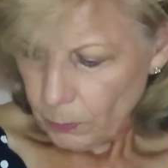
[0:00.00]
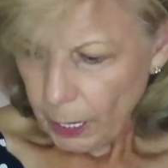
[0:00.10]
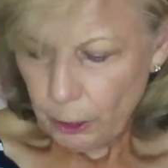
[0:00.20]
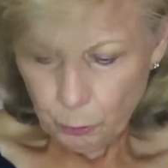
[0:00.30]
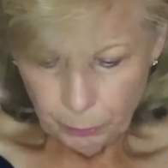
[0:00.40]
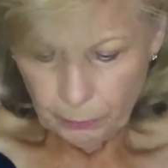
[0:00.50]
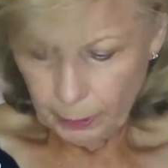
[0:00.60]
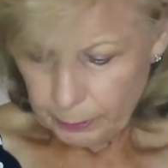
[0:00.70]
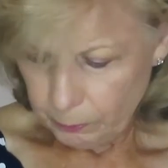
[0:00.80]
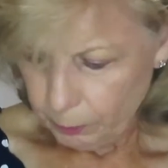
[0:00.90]
And you put,
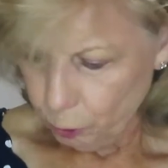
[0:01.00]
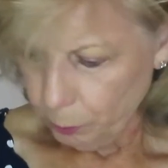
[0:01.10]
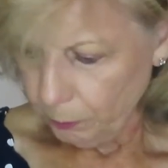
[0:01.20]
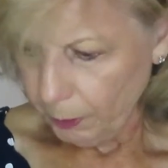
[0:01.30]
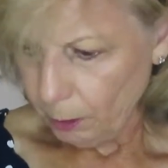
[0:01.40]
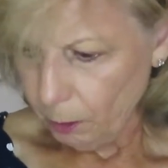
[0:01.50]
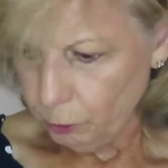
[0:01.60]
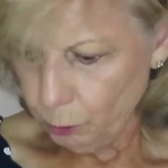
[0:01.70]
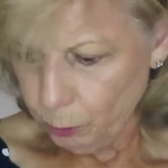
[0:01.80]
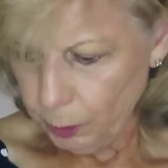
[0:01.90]
like I said, you put that on
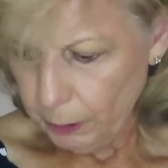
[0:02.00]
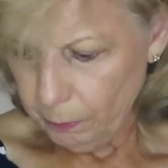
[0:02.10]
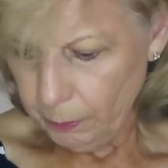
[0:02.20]
during